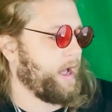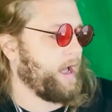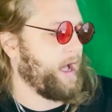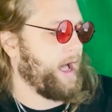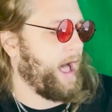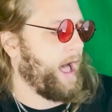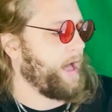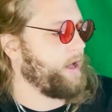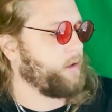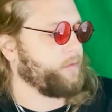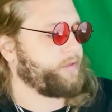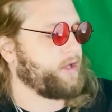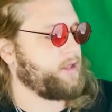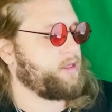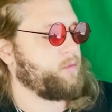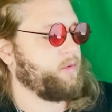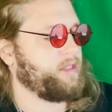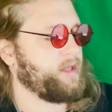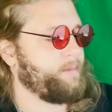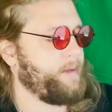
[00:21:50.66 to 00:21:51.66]
I don't think
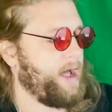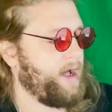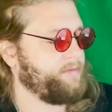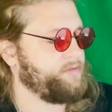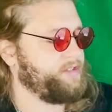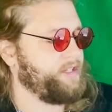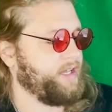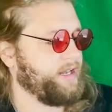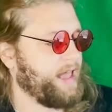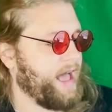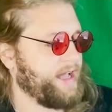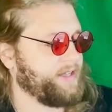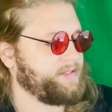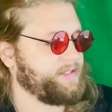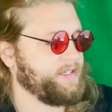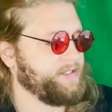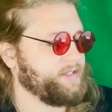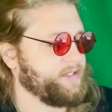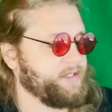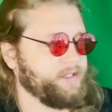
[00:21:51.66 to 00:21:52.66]
what the Mavs did last
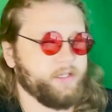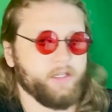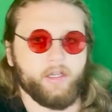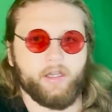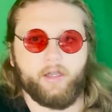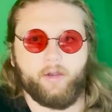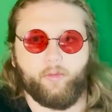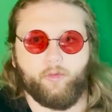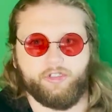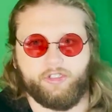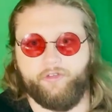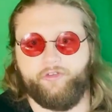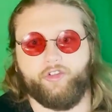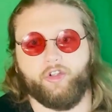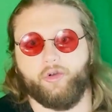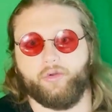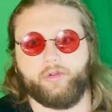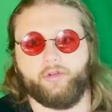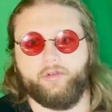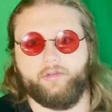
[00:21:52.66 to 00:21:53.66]
season was a
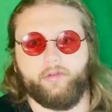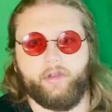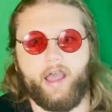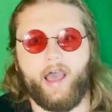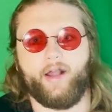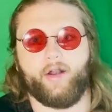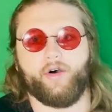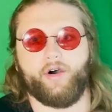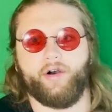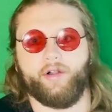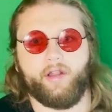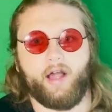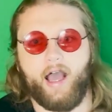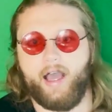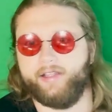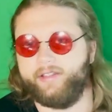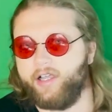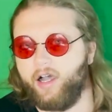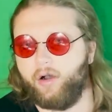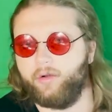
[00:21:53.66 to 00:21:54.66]
fluke at all.
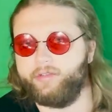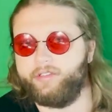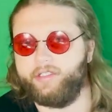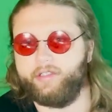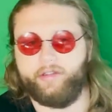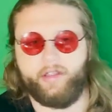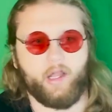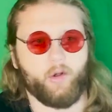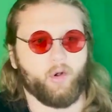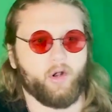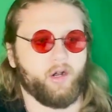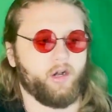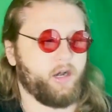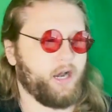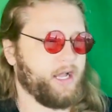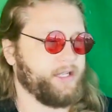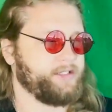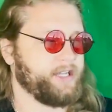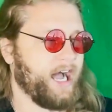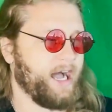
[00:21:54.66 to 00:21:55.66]
I don't. They were
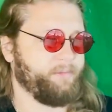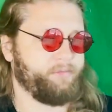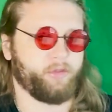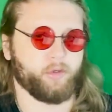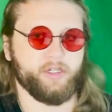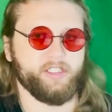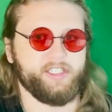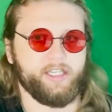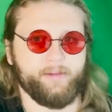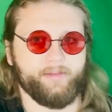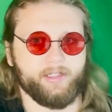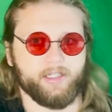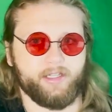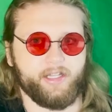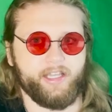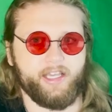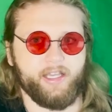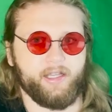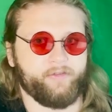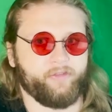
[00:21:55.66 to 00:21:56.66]
a top 3 team in the
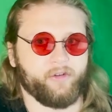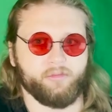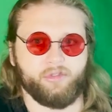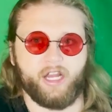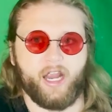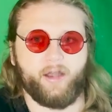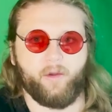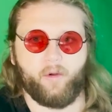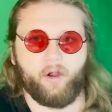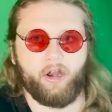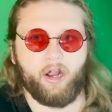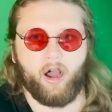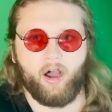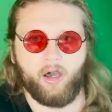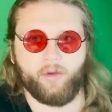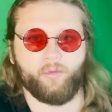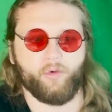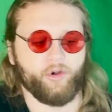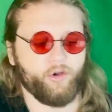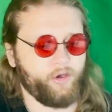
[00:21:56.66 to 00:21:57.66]
league from January
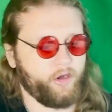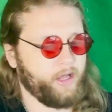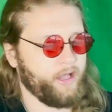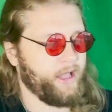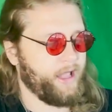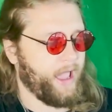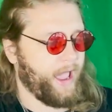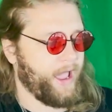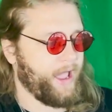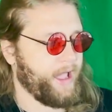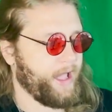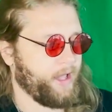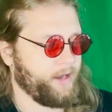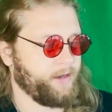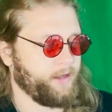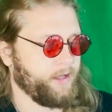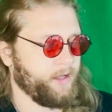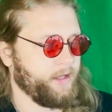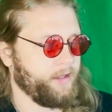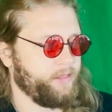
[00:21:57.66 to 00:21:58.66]
onward,
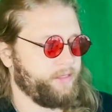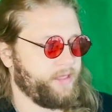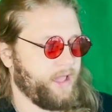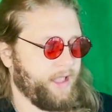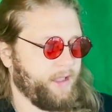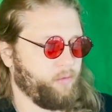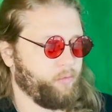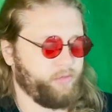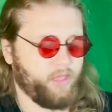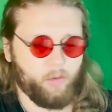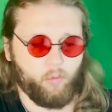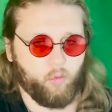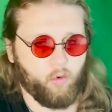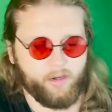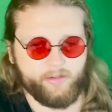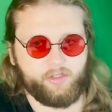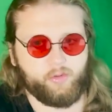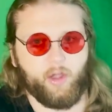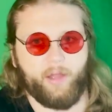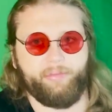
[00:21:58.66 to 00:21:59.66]
and they would
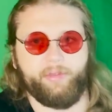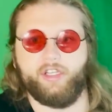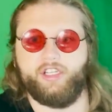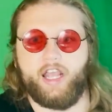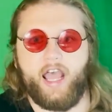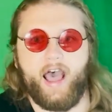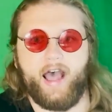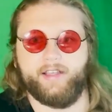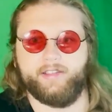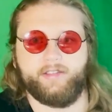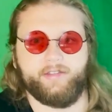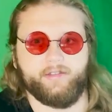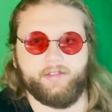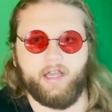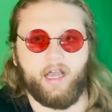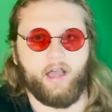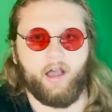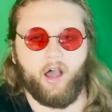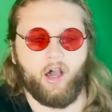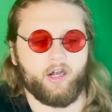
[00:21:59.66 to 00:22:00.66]
have swept the Jazz
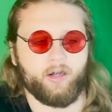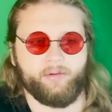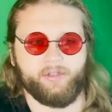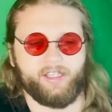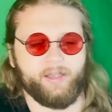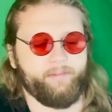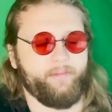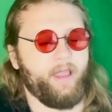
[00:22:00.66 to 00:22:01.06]
100%.